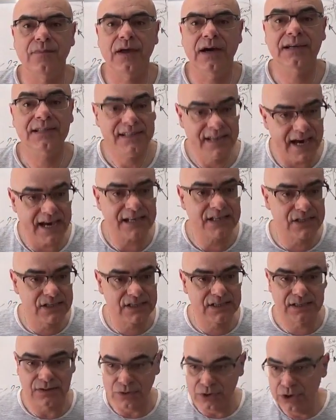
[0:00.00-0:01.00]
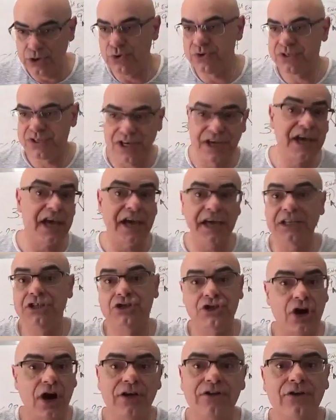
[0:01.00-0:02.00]
And yes, using
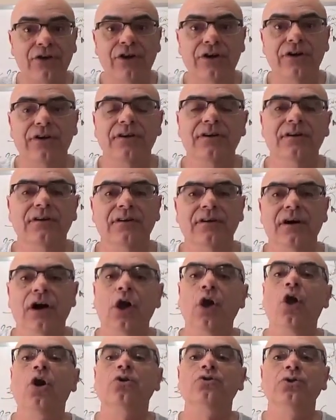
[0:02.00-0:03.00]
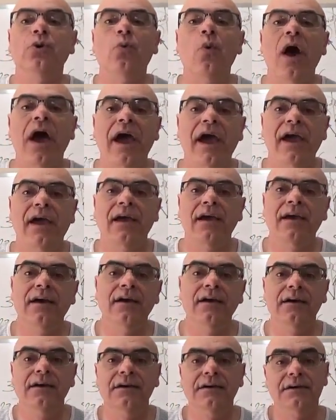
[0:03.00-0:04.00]
each other along the way.
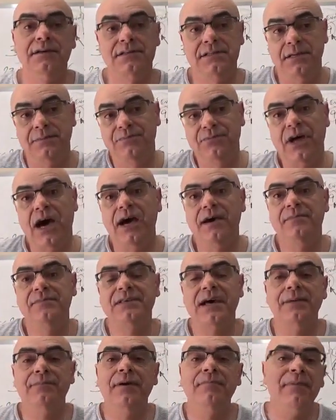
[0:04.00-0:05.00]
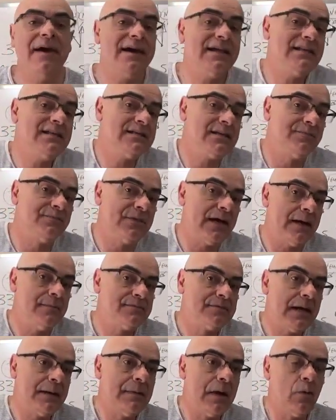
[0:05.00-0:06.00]
Sometimes I'm a man,
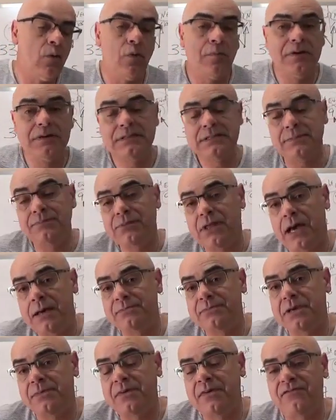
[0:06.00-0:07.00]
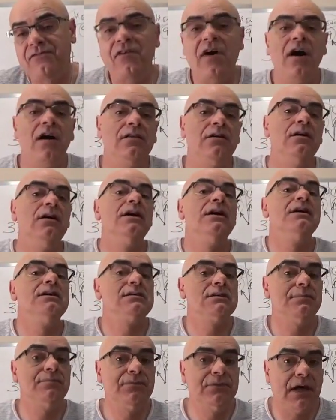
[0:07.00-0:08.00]
sometimes I'm a woman, sometimes I'm a father,
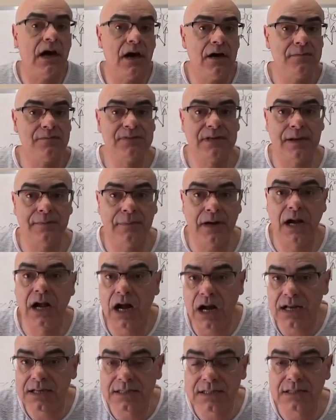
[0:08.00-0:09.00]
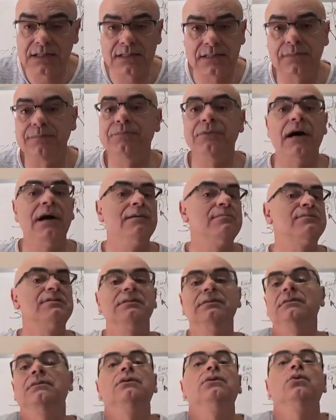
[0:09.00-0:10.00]
sometimes I'm a cousin, sometimes
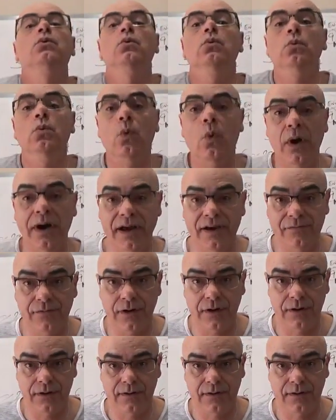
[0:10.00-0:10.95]
a whatever.